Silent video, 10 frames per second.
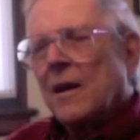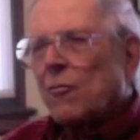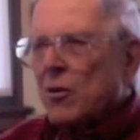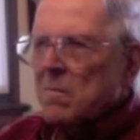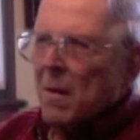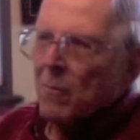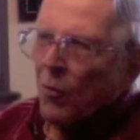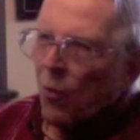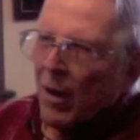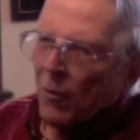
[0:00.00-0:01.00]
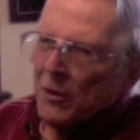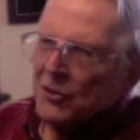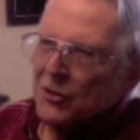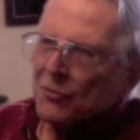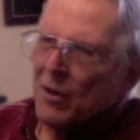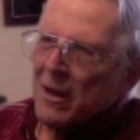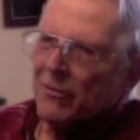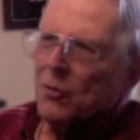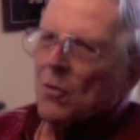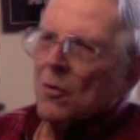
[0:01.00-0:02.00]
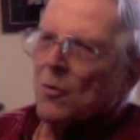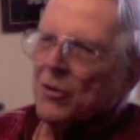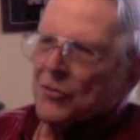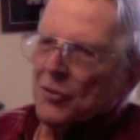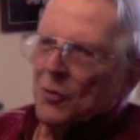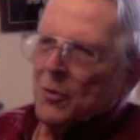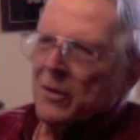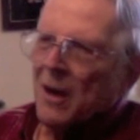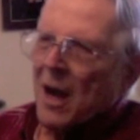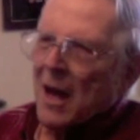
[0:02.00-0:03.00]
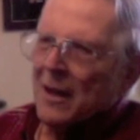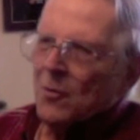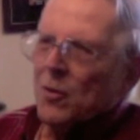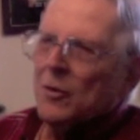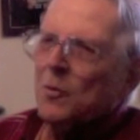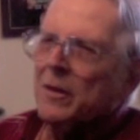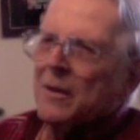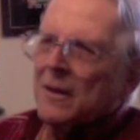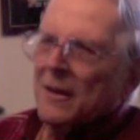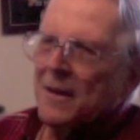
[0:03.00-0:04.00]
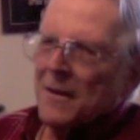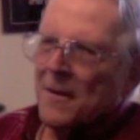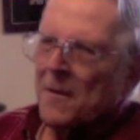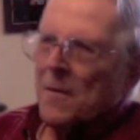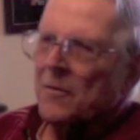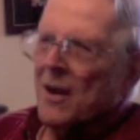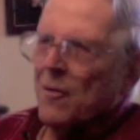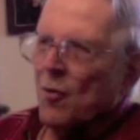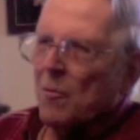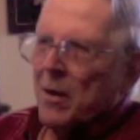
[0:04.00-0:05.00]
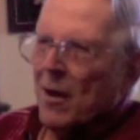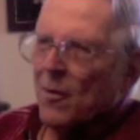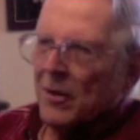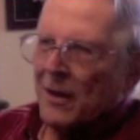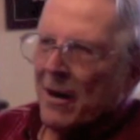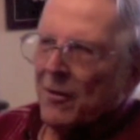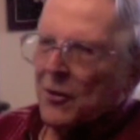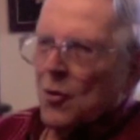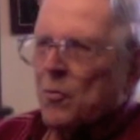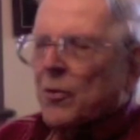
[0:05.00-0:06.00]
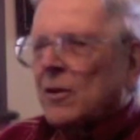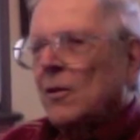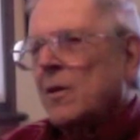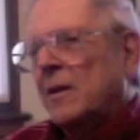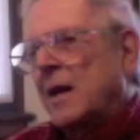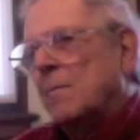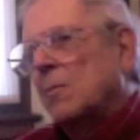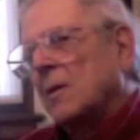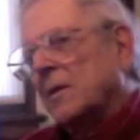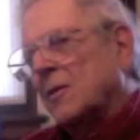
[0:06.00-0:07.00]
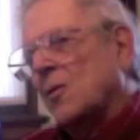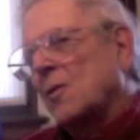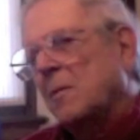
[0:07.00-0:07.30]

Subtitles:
remember well, which is right after World War II and the Hollywood, when the Tyrone Power and Gary Cooper and Clark Gable and all